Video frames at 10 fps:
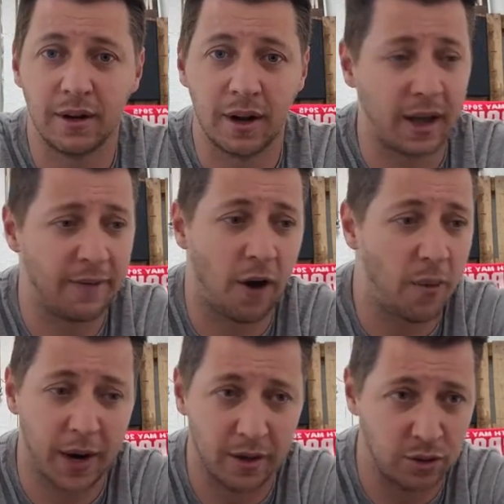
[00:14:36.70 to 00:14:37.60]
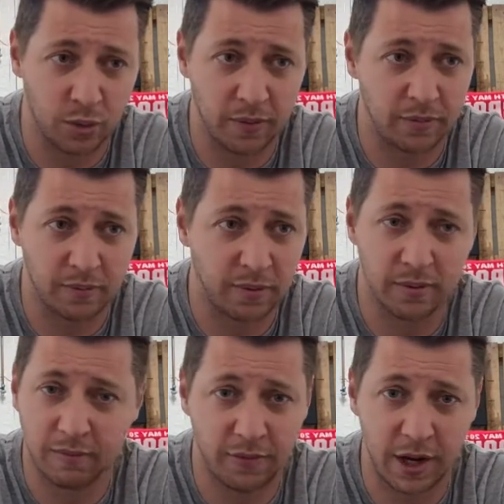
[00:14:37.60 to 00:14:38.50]
Like, if I went out to a
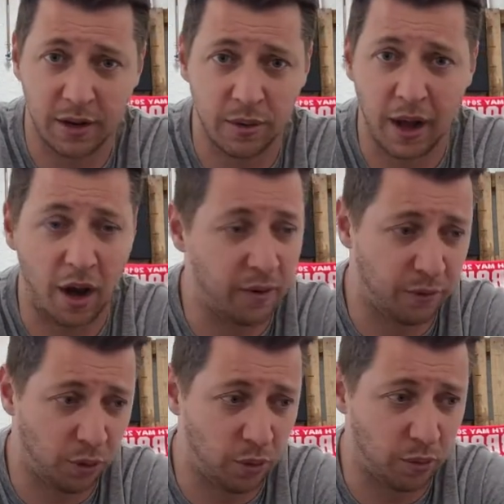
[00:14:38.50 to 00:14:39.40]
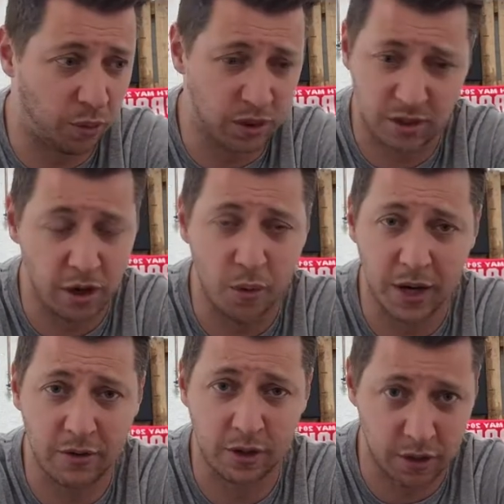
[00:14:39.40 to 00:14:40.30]
video that I thought was nowhere
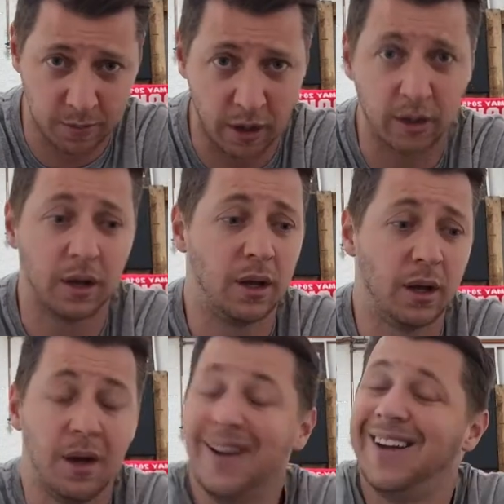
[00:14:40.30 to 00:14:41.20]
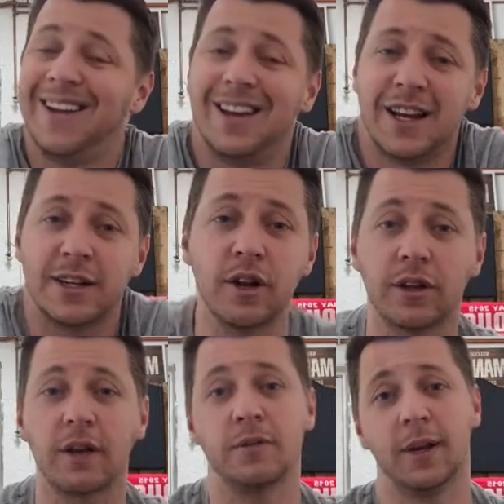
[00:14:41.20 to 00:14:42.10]
near as good as mine, it's not
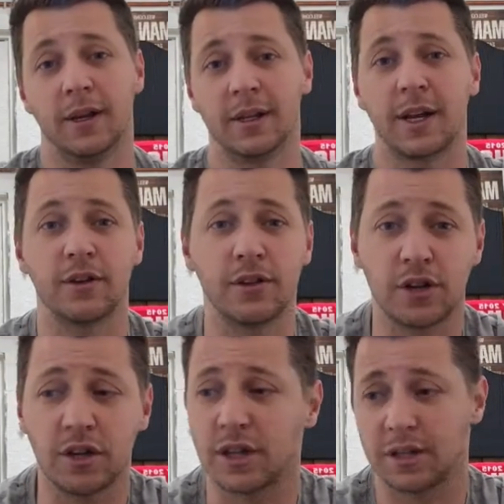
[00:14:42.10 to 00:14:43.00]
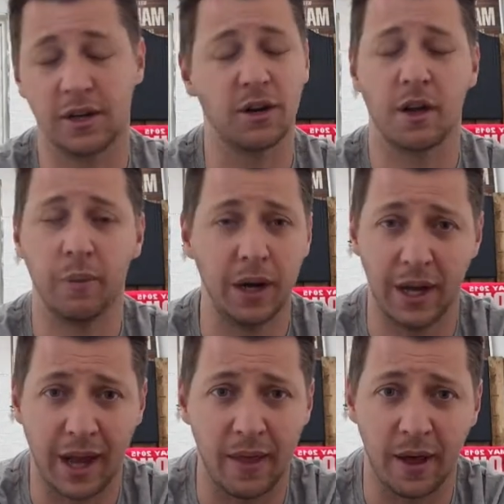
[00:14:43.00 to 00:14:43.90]
down to me, it's down to the judges, and I completely
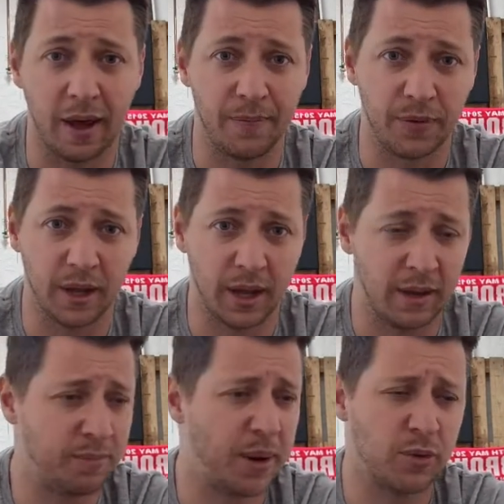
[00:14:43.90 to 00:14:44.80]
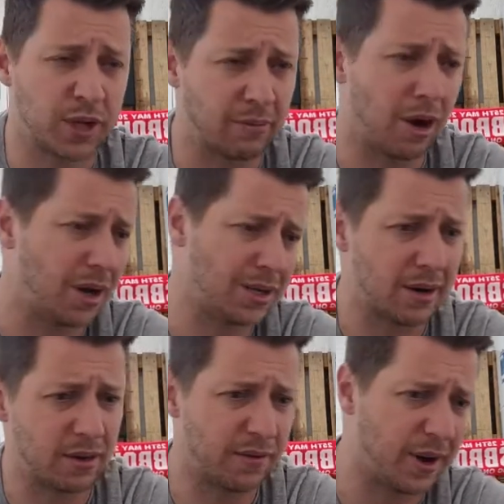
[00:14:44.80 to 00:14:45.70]
get that. And people say, well, it's down
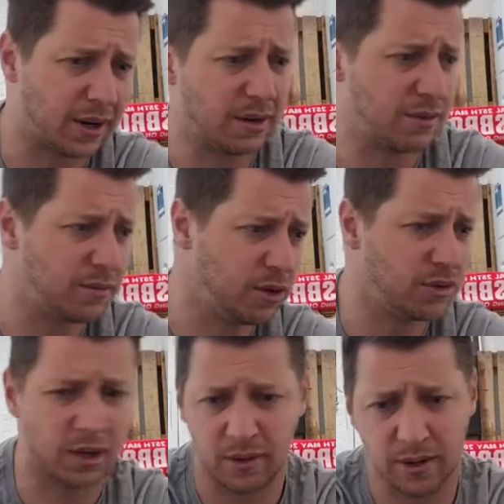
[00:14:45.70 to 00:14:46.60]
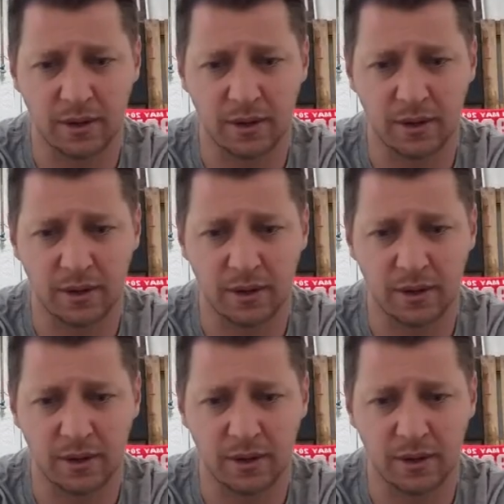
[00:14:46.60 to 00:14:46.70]
to the fact that you're using music, or